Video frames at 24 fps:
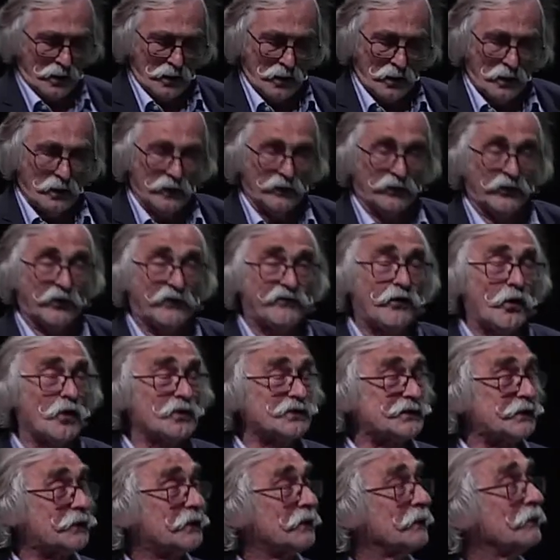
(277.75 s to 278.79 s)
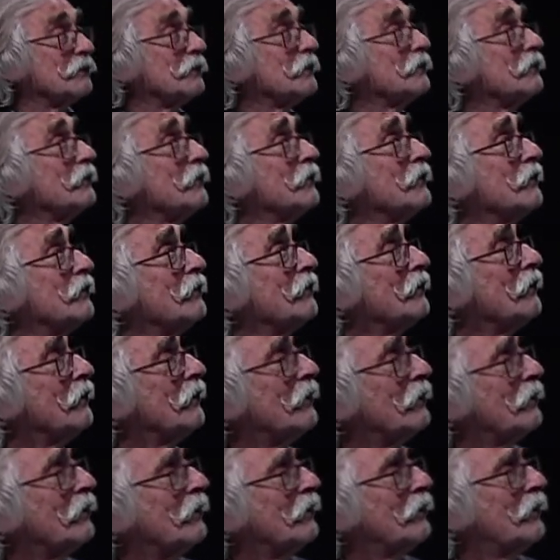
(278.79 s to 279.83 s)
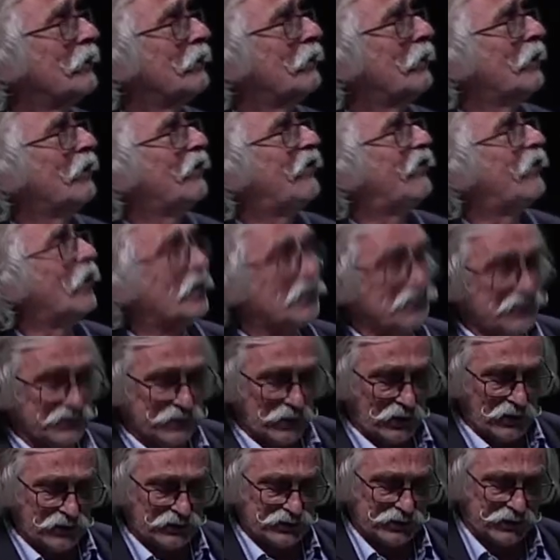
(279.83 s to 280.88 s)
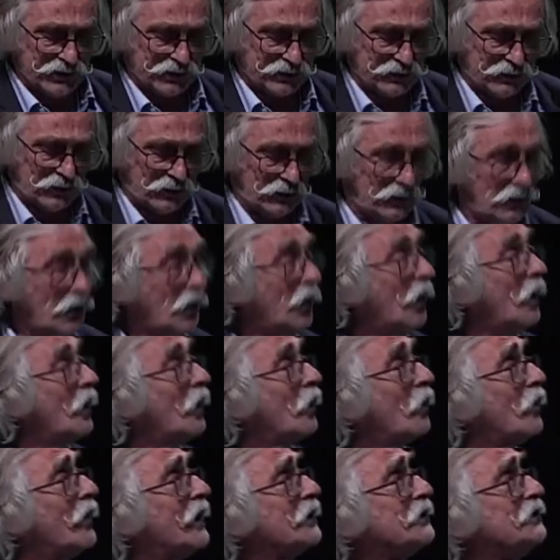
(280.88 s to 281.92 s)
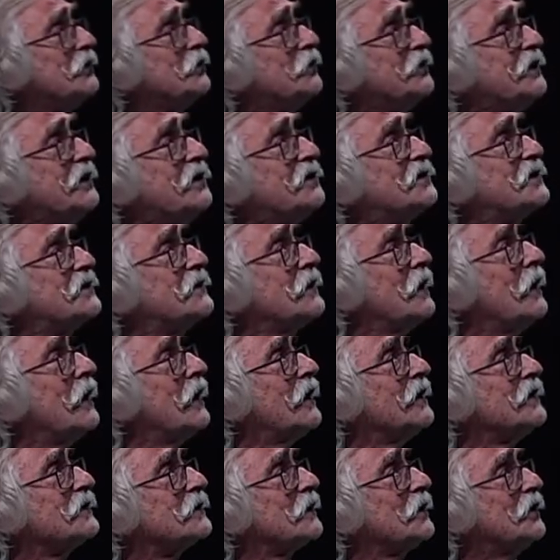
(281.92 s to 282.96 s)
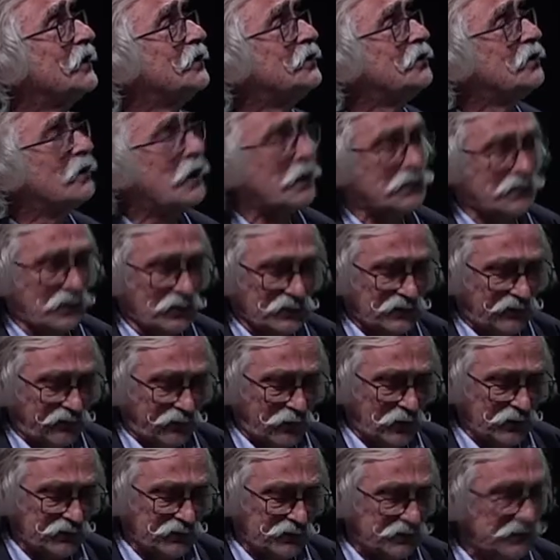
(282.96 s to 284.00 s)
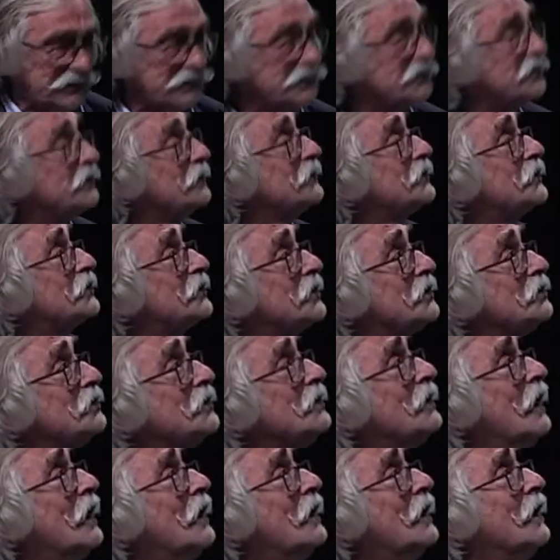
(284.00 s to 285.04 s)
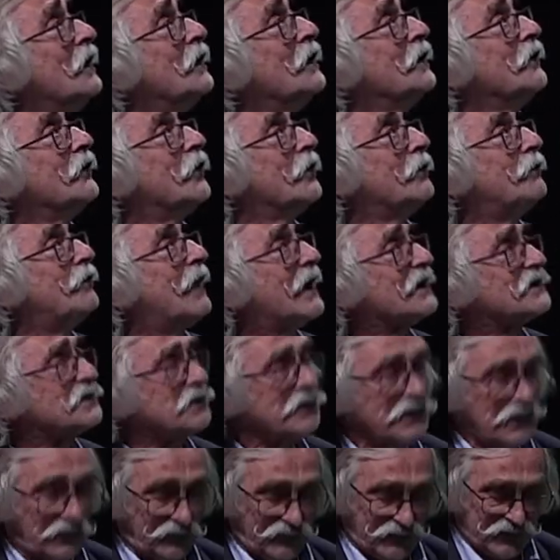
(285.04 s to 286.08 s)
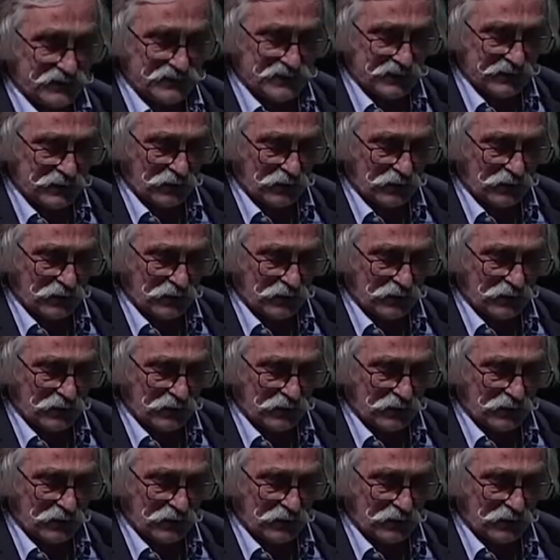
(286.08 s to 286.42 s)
the first, for a surgeon, when you incise, you are confronted to the basic physical